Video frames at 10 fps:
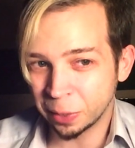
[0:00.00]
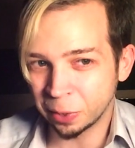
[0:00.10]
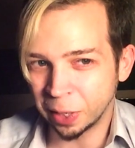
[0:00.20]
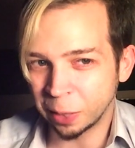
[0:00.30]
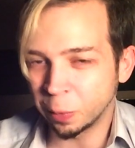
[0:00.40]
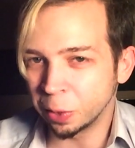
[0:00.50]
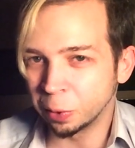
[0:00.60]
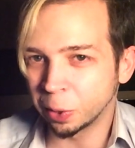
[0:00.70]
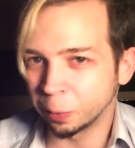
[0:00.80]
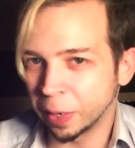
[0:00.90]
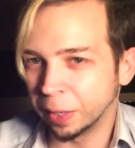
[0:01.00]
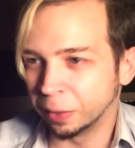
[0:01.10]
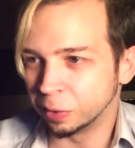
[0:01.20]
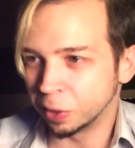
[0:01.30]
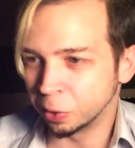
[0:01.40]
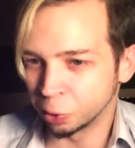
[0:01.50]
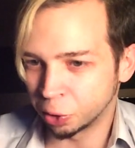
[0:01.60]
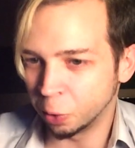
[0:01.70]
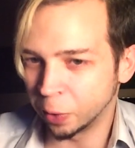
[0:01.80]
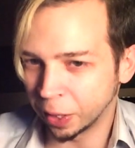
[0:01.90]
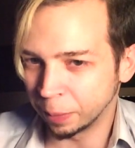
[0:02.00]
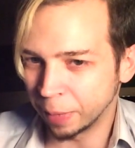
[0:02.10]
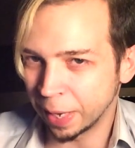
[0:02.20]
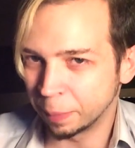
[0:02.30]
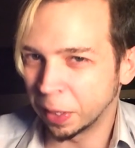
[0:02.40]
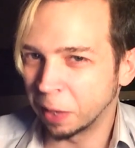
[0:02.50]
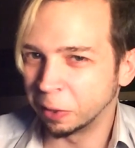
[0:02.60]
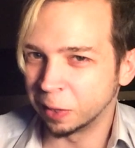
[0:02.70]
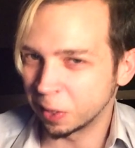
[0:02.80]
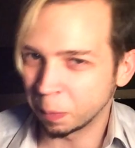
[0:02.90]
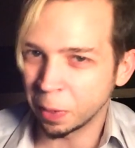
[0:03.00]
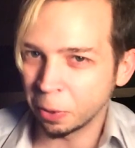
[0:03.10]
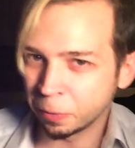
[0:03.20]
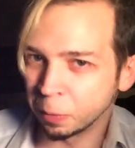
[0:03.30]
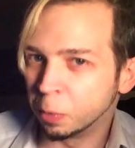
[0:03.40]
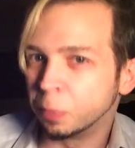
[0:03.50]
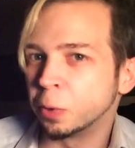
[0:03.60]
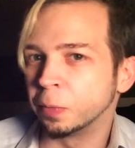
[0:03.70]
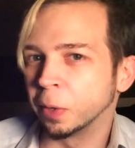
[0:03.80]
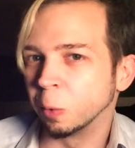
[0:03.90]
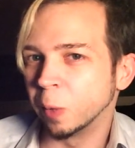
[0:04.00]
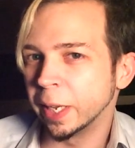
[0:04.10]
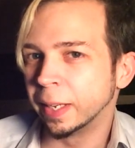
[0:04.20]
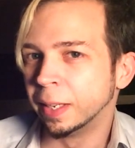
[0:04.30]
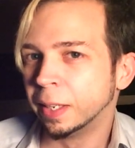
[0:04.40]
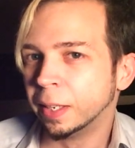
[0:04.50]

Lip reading: So, like, when you look around, it'll show it on the map, and then it'll disappear if you move too far away.